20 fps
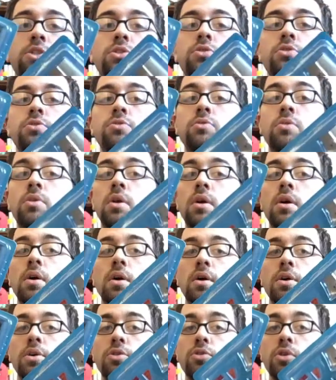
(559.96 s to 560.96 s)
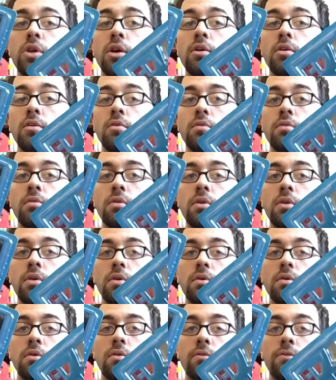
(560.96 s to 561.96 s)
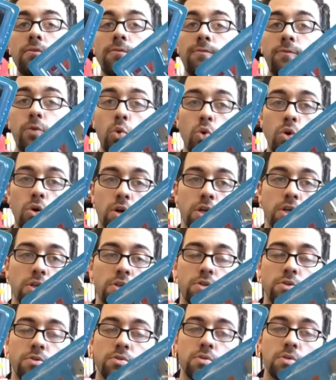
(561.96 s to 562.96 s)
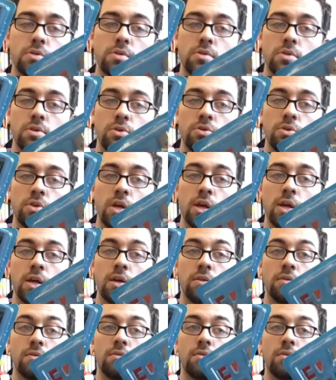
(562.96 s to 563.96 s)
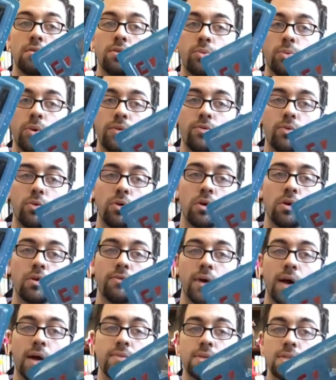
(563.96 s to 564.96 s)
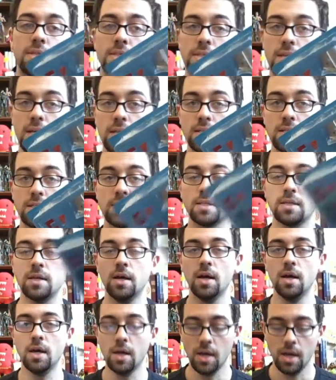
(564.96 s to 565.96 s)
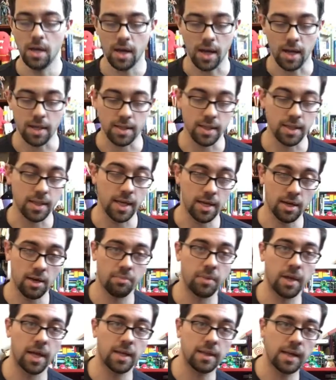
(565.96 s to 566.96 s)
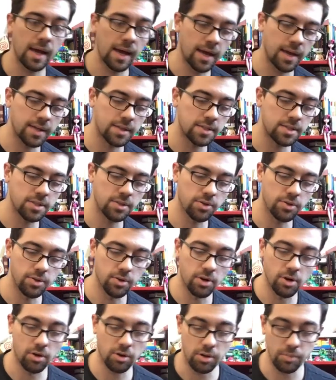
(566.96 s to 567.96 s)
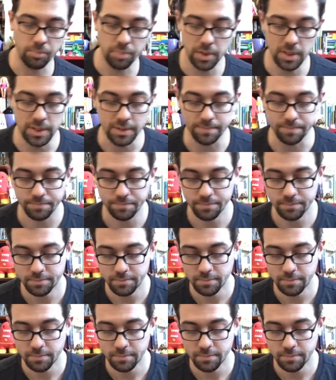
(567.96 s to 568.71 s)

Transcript: issue you get 4 issues. So you get 3, 4, 5, and 6. And then they come like that until they're all complete.